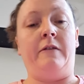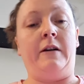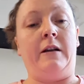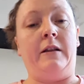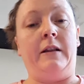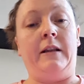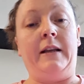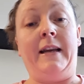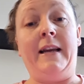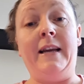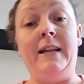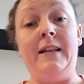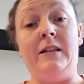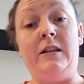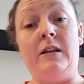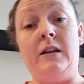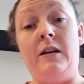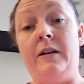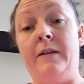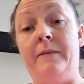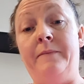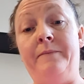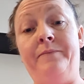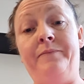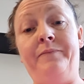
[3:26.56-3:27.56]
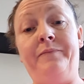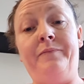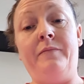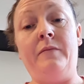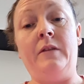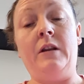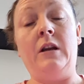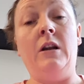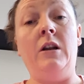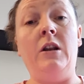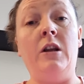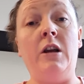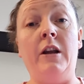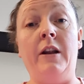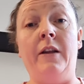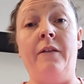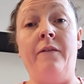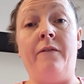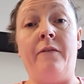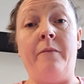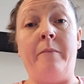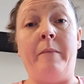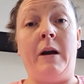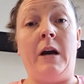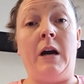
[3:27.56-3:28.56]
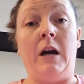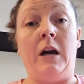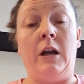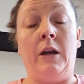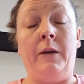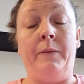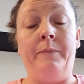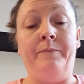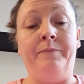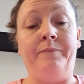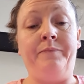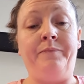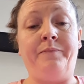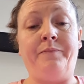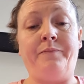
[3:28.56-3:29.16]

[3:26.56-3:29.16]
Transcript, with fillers: are out. The kids are learning from home.